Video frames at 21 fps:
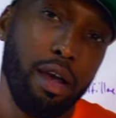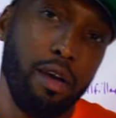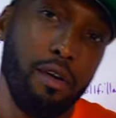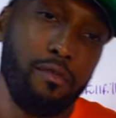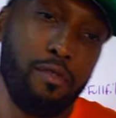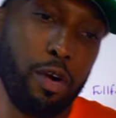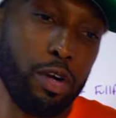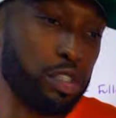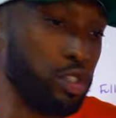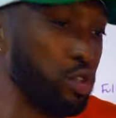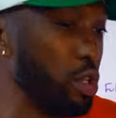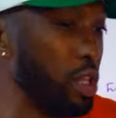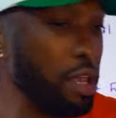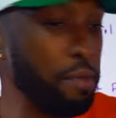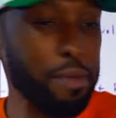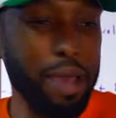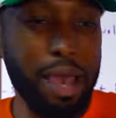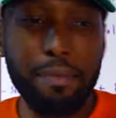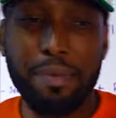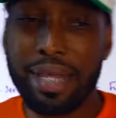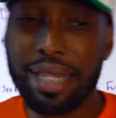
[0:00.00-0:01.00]
virtually
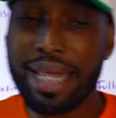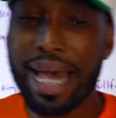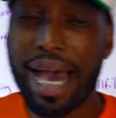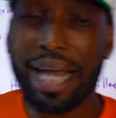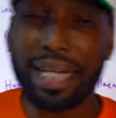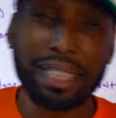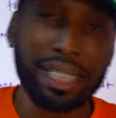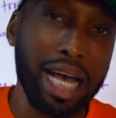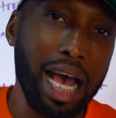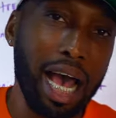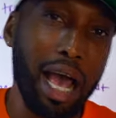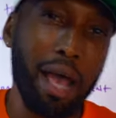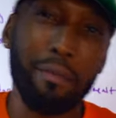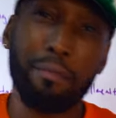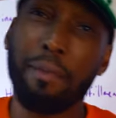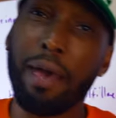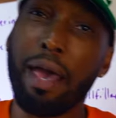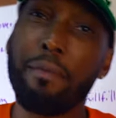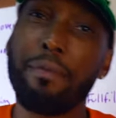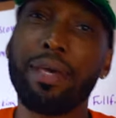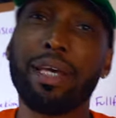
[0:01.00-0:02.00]
maybe that time,
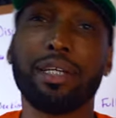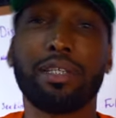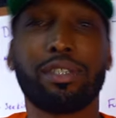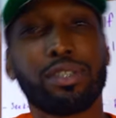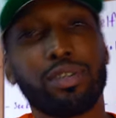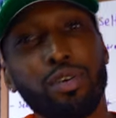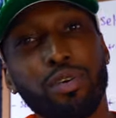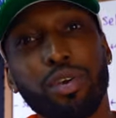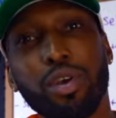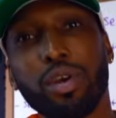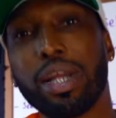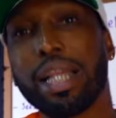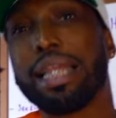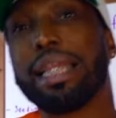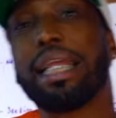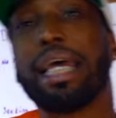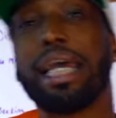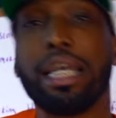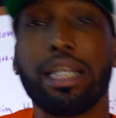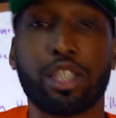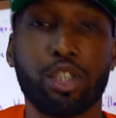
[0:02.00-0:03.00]
maybe until your
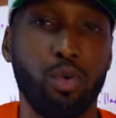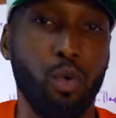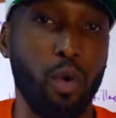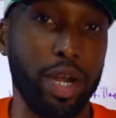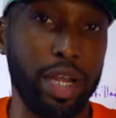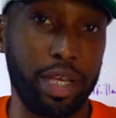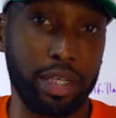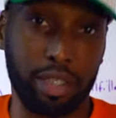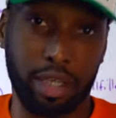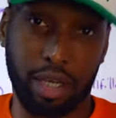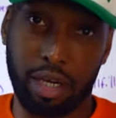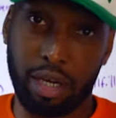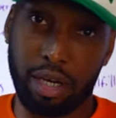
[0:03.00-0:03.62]
late 20s it